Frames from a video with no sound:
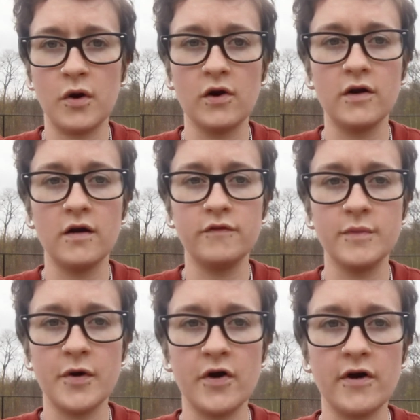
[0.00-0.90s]
part of
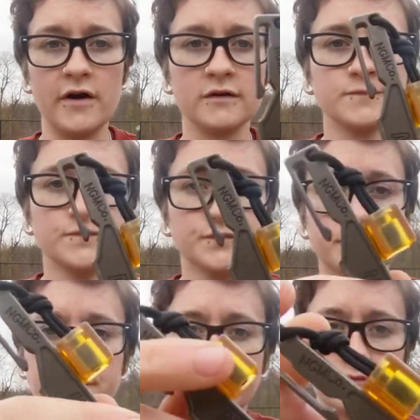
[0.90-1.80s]
the bar.
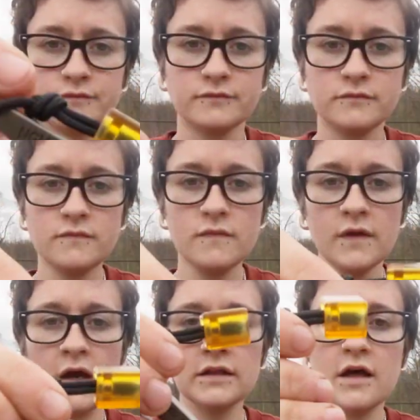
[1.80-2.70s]

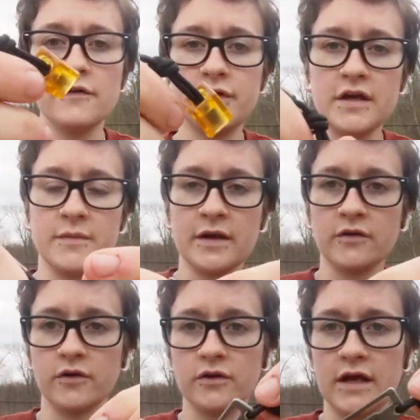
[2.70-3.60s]
I love that he made a
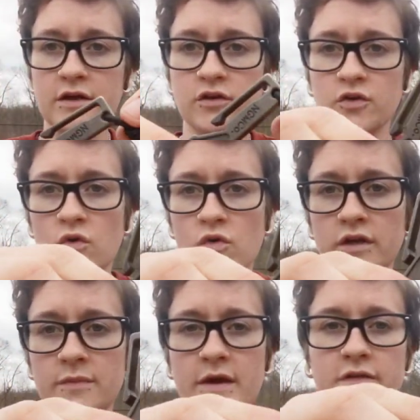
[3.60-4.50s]
little lanyard hole
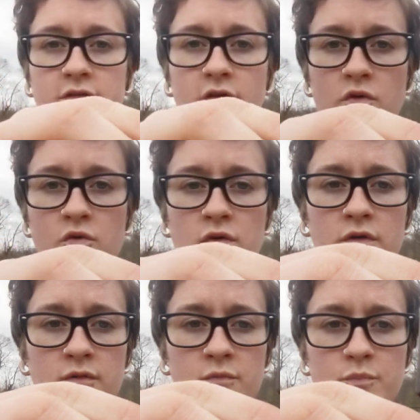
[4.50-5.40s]
and he makes his
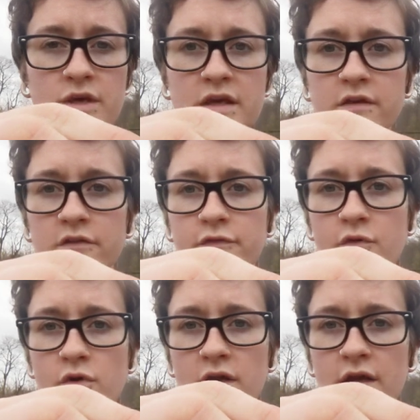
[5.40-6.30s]
own beads
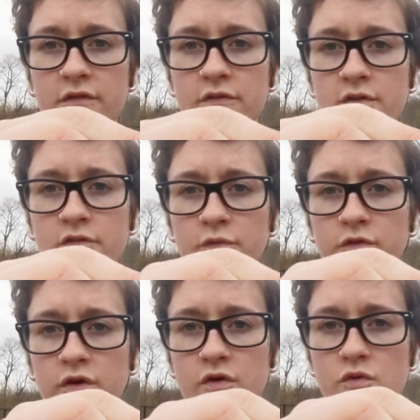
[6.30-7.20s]
for it. So this one's
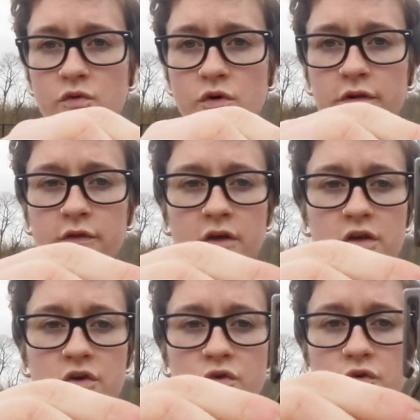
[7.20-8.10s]
really cool. It's a
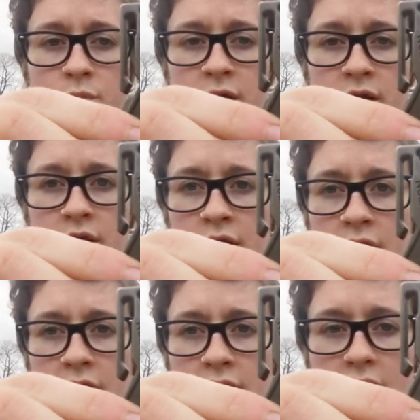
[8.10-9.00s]
cube
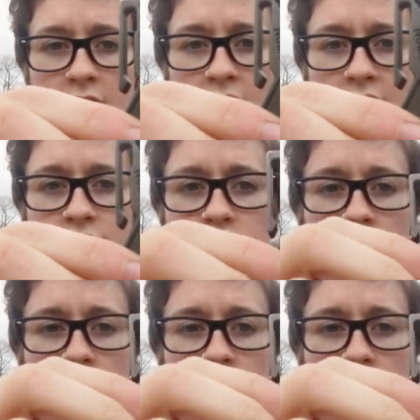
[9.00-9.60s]
and it hides